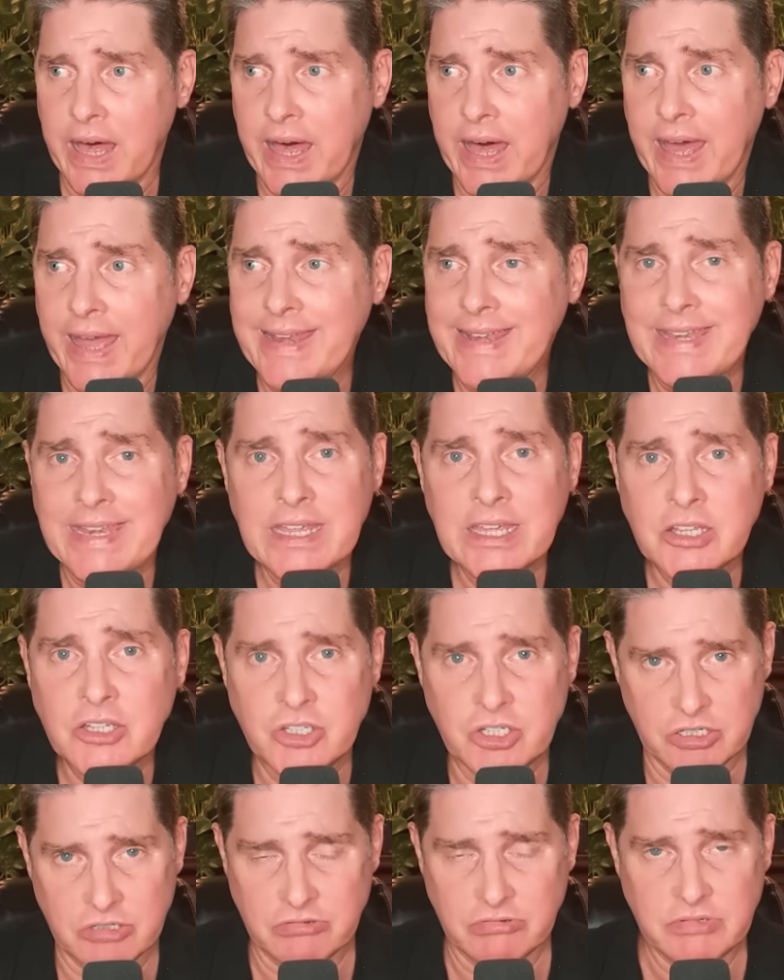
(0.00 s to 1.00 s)
I need
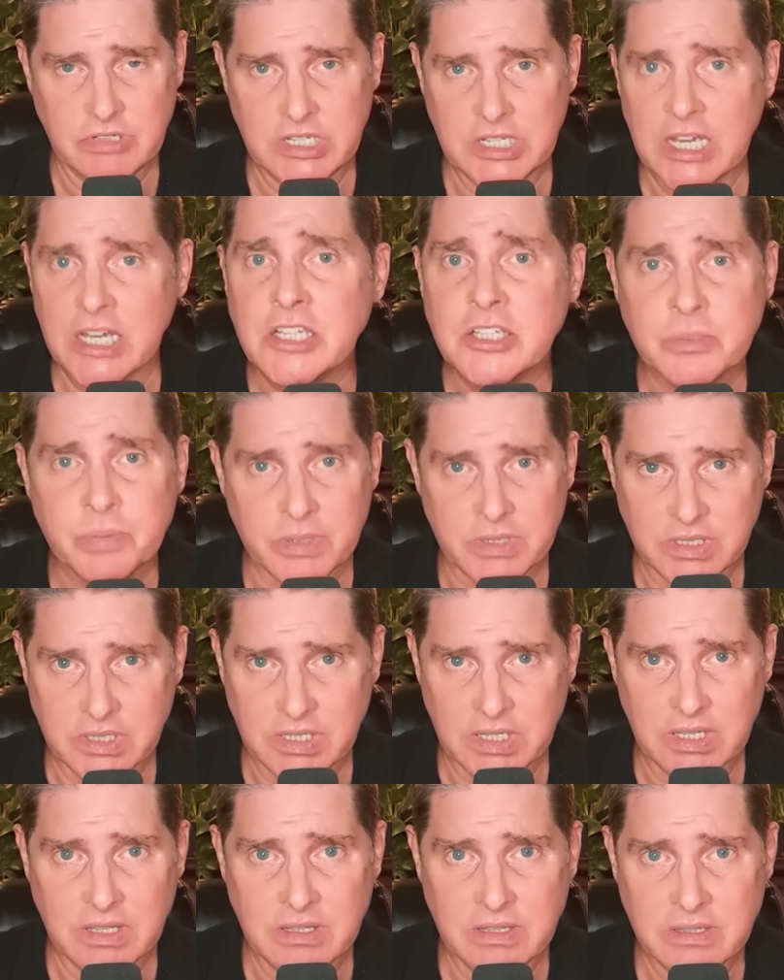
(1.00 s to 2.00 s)
you
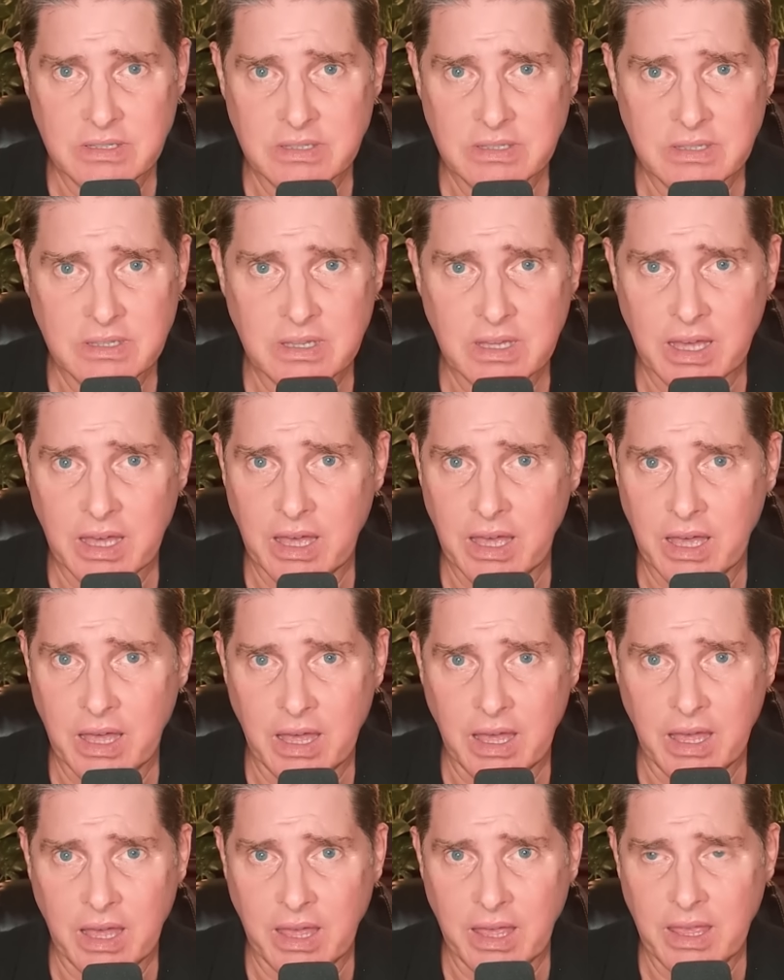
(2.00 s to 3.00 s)
desperately
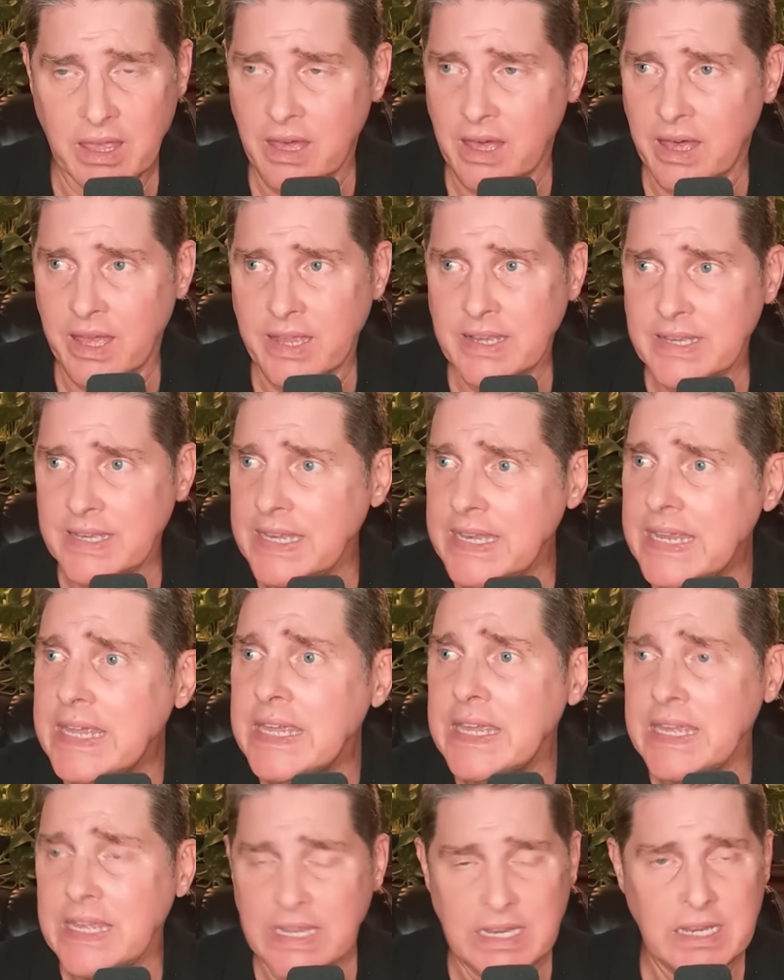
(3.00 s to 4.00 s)
I, I, I
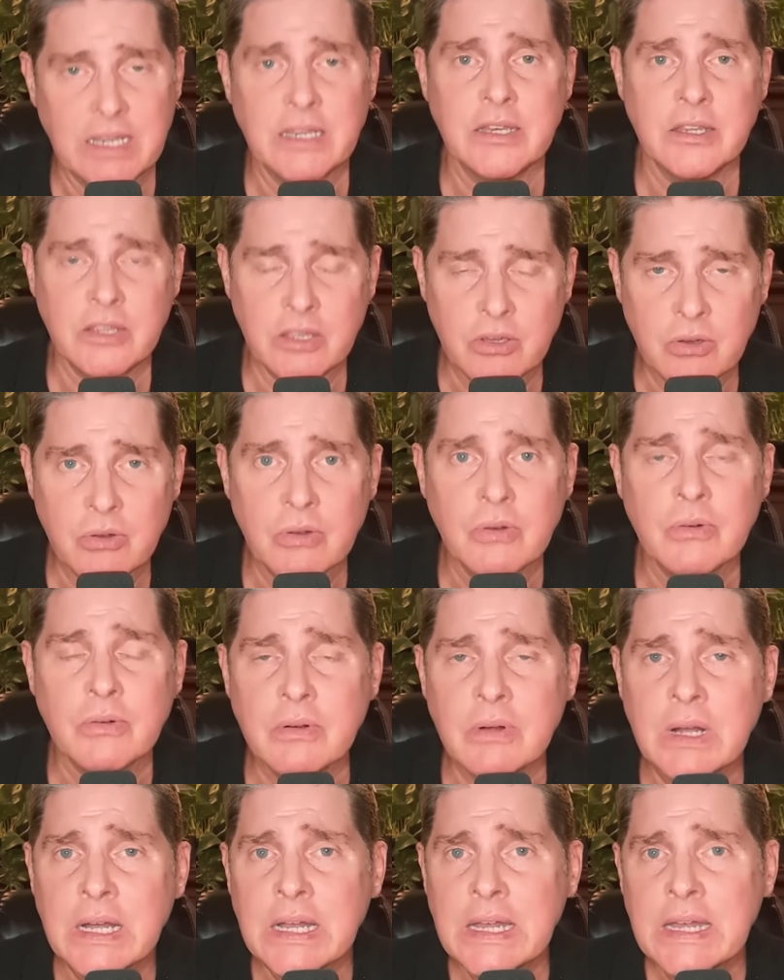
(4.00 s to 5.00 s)
need
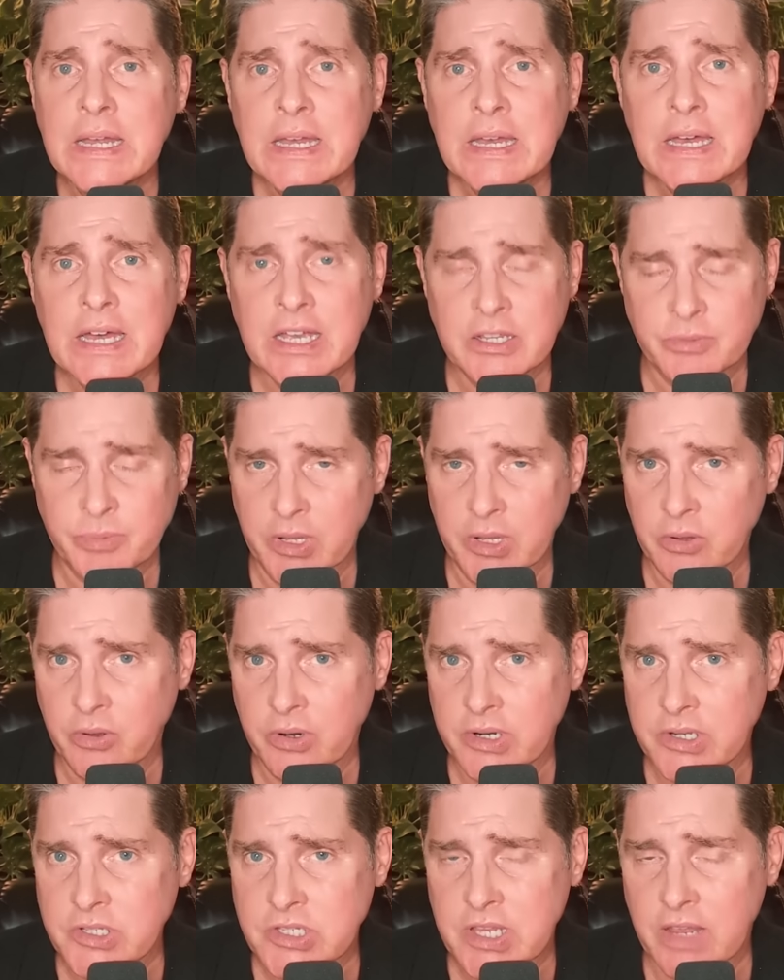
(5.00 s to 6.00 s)
you as my
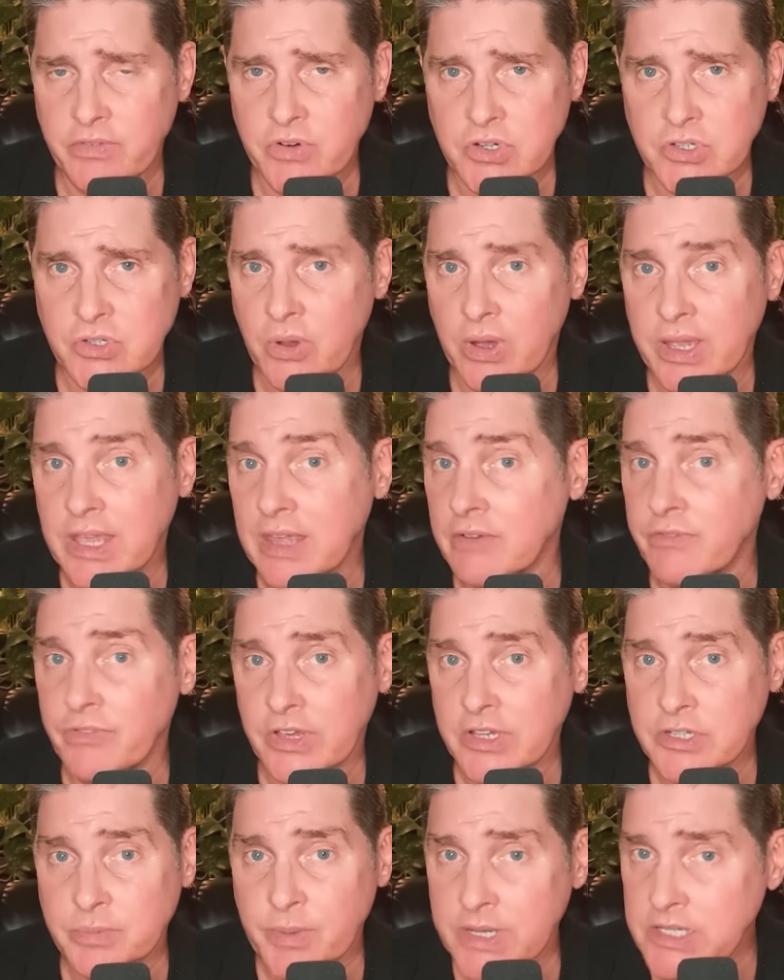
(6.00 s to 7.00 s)
Lord and Savior. So I
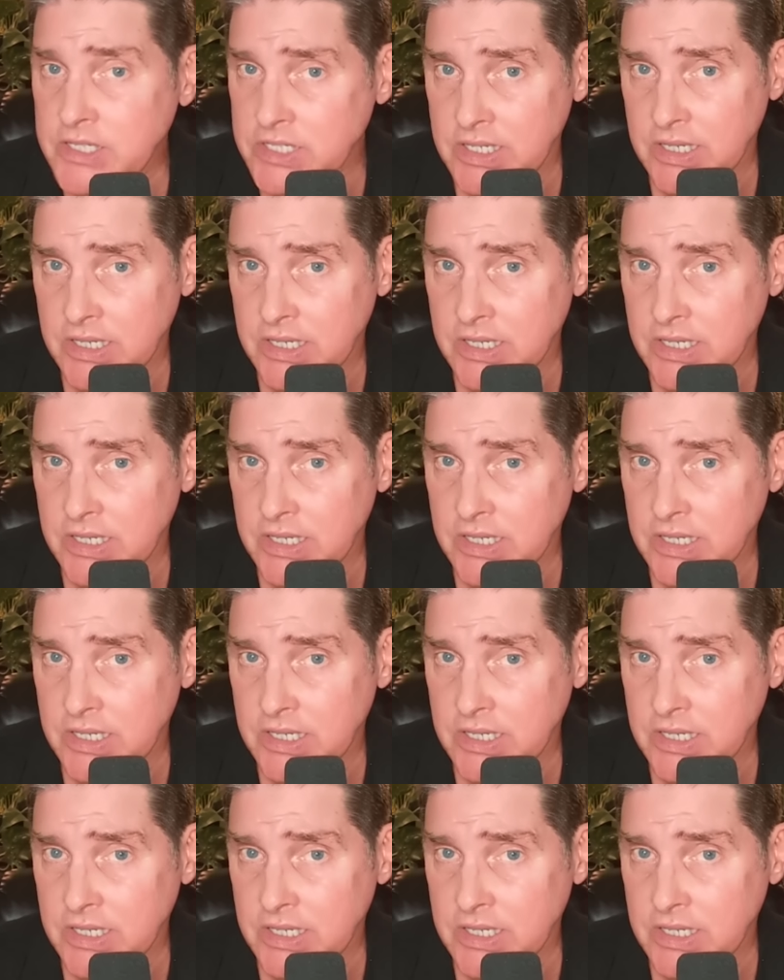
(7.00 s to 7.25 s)
confess my sins.